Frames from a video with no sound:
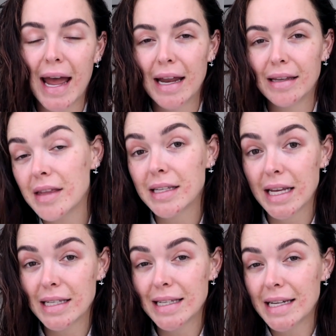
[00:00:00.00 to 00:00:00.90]
and the
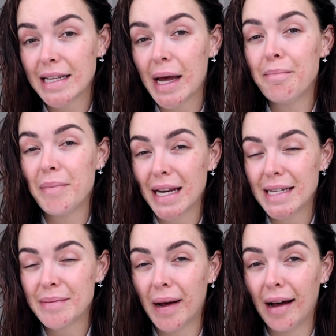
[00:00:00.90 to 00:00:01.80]
skin center
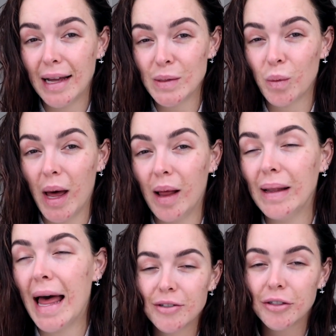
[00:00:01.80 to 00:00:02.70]
Medi-Spa as
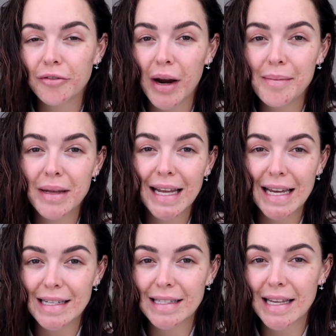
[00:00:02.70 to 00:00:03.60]
well. Dr. Freeman
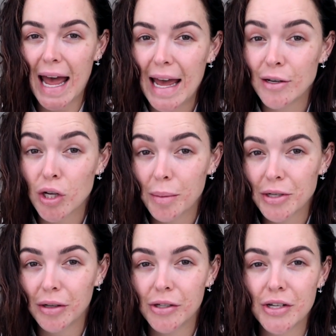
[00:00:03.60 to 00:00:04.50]
is a
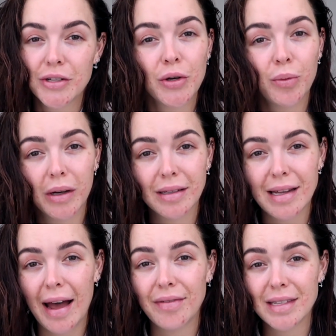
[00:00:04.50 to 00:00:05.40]
dermatologist who works
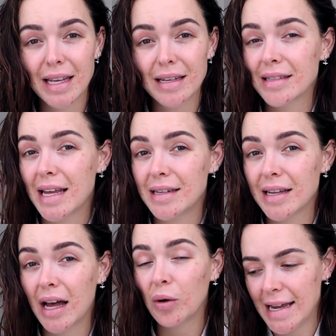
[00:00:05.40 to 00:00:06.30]
at the skin
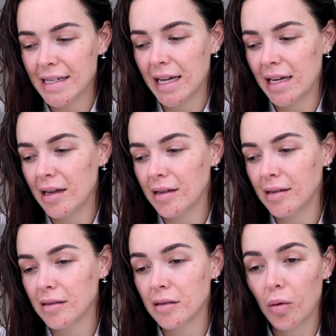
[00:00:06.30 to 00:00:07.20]
center, and he
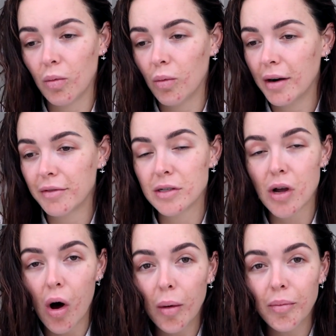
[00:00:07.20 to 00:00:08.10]
is one of the
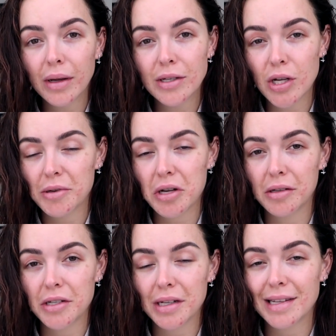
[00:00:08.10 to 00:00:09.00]
top
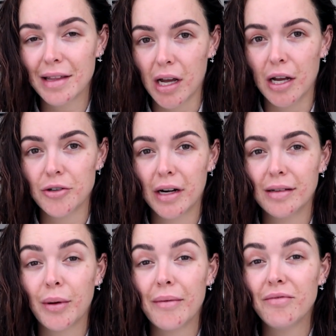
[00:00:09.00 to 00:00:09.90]
dermatologists in the country.
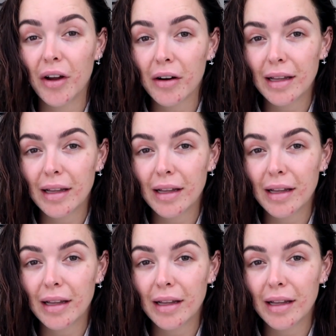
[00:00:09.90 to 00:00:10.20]
So I'm very